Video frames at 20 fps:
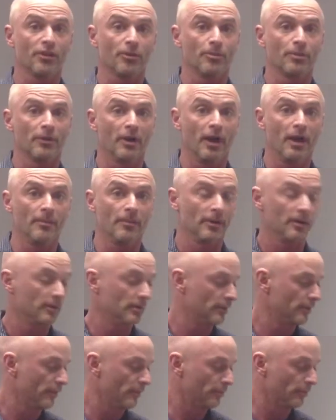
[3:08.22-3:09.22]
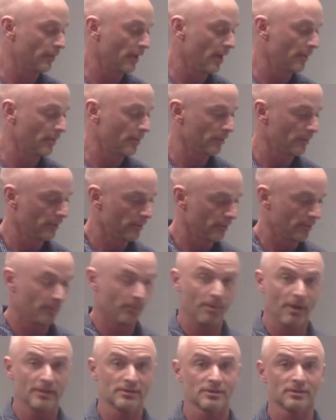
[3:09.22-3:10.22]
to the primer. The primer
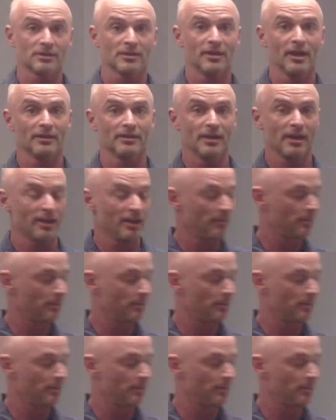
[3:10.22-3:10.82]
bites into that dead